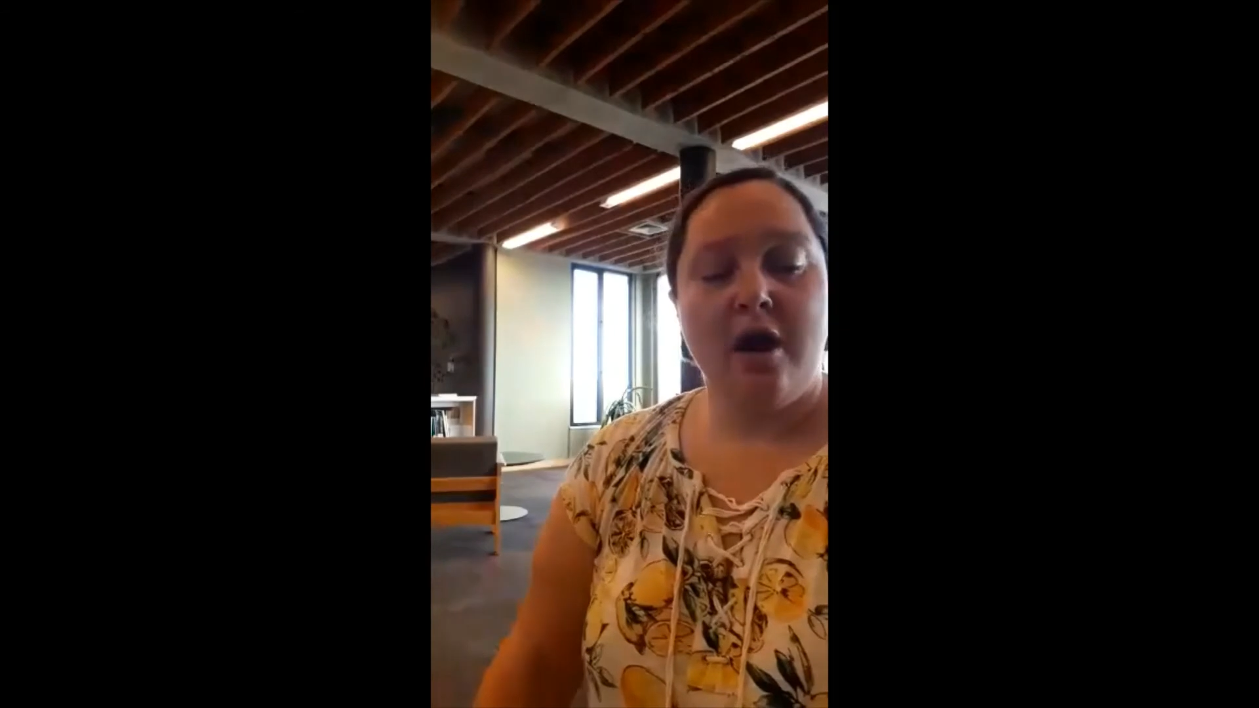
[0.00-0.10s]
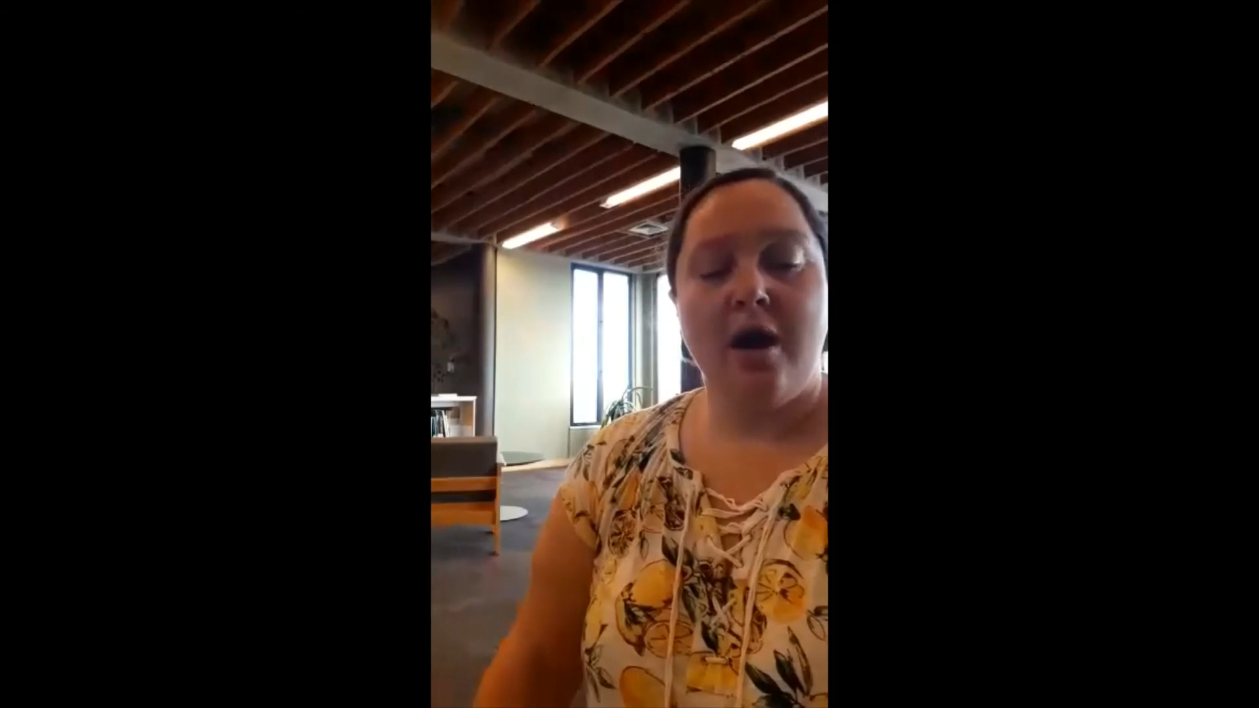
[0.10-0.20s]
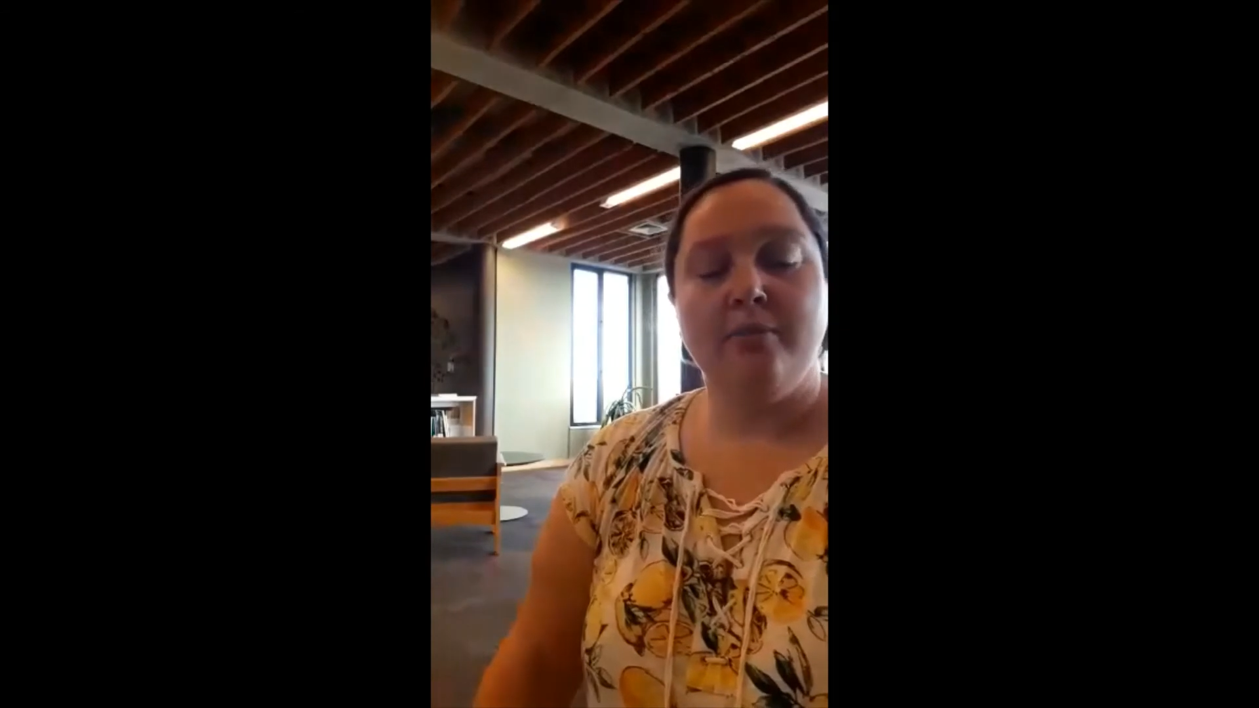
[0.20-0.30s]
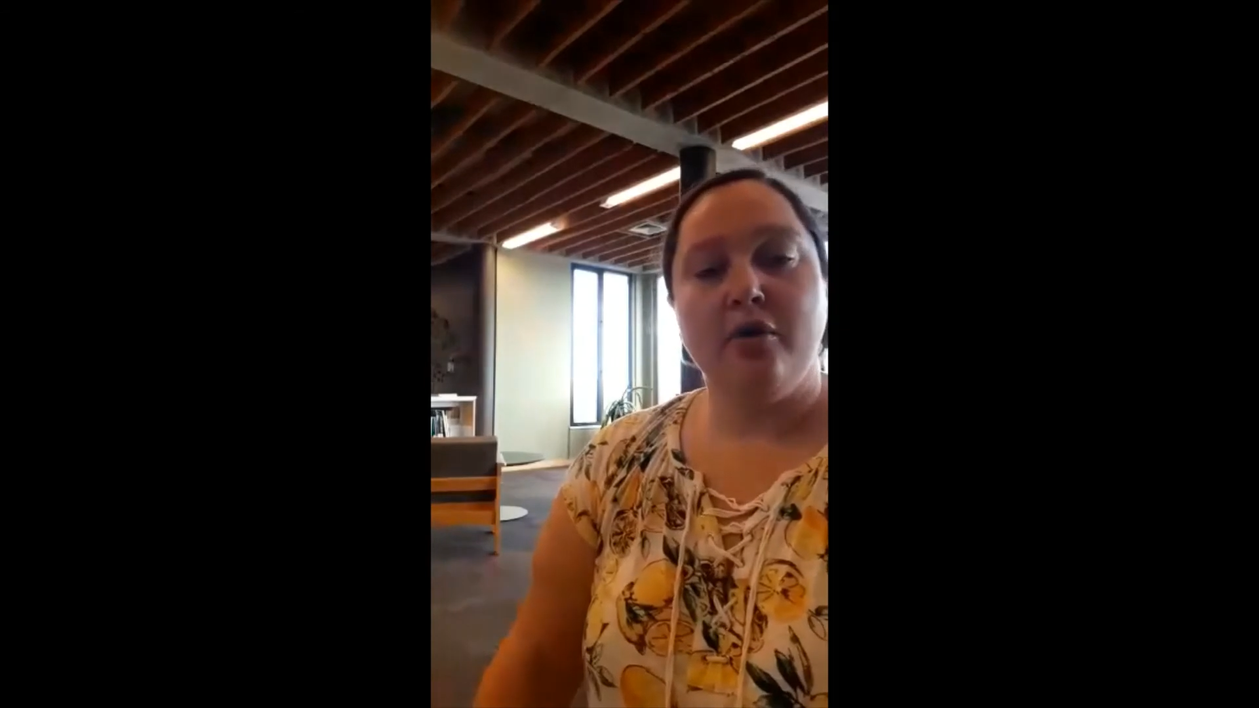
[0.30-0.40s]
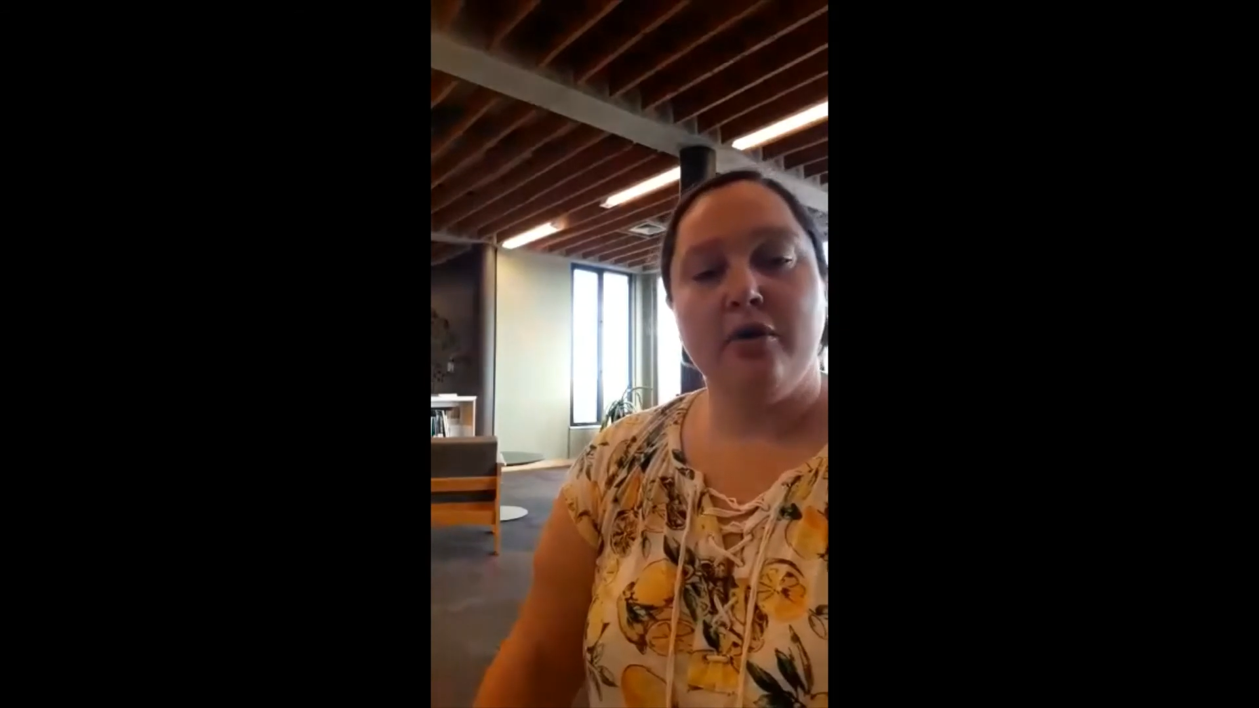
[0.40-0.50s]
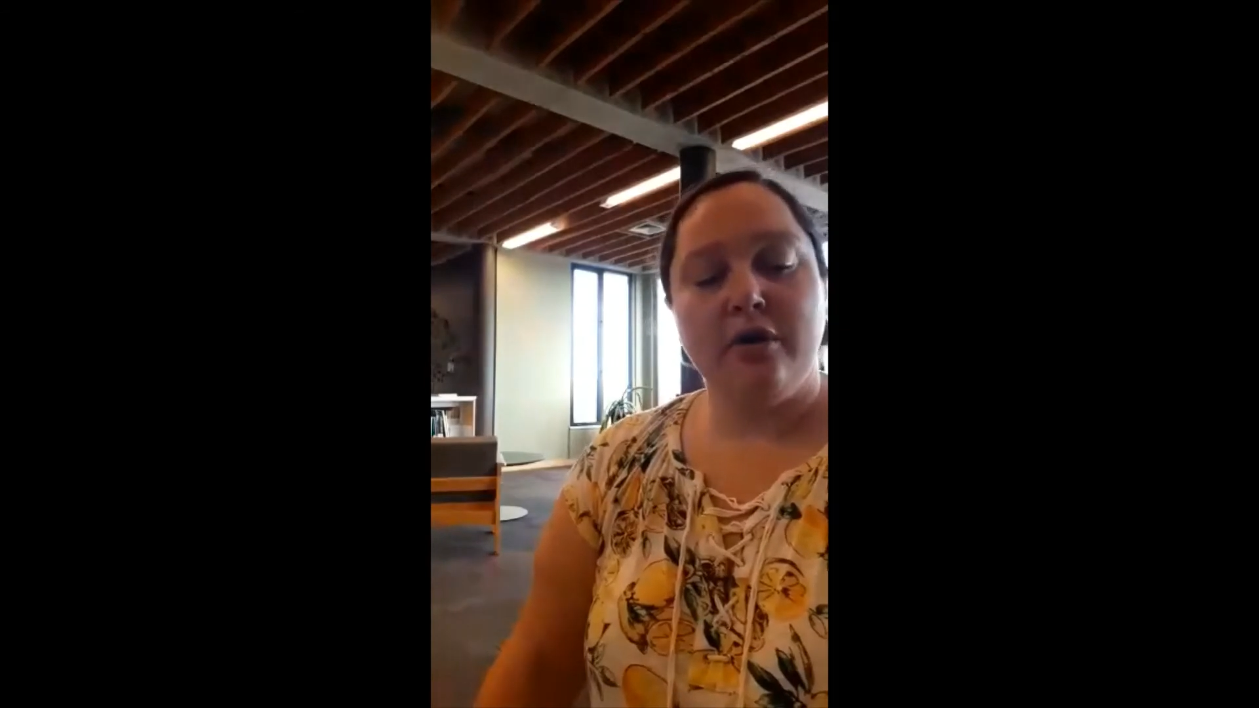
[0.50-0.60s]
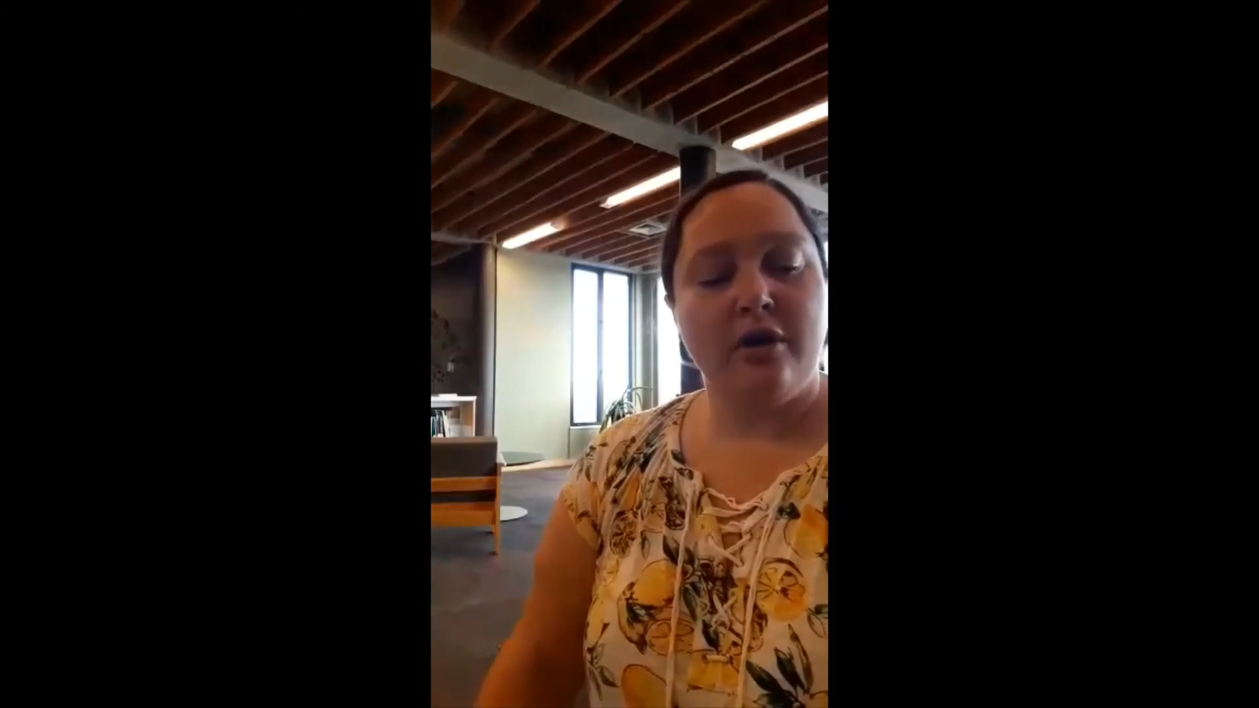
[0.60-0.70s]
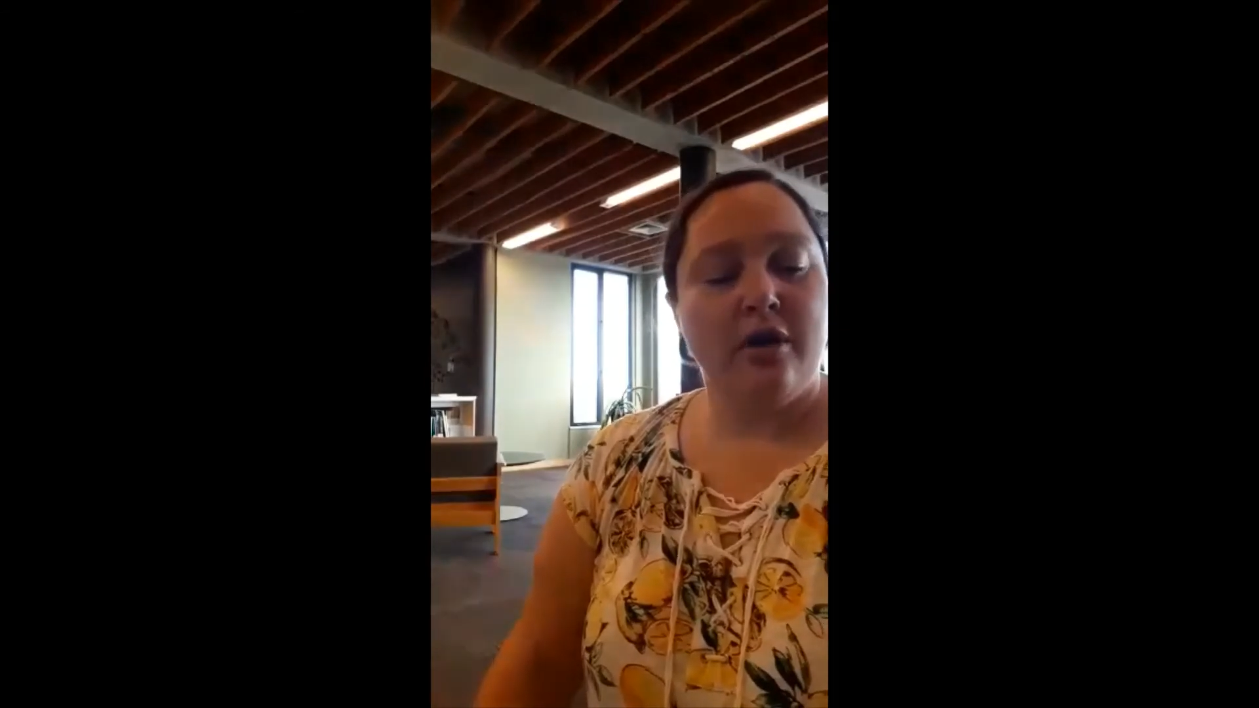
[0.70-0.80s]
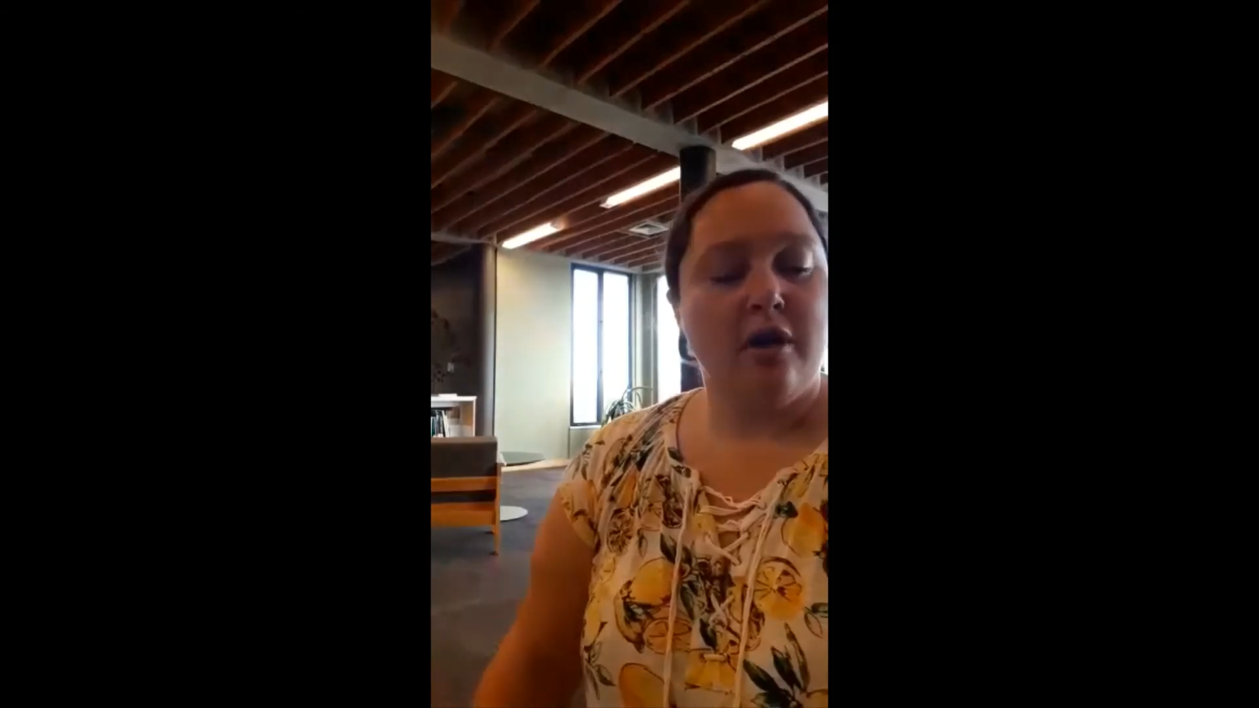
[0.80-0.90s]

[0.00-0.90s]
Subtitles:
I'm good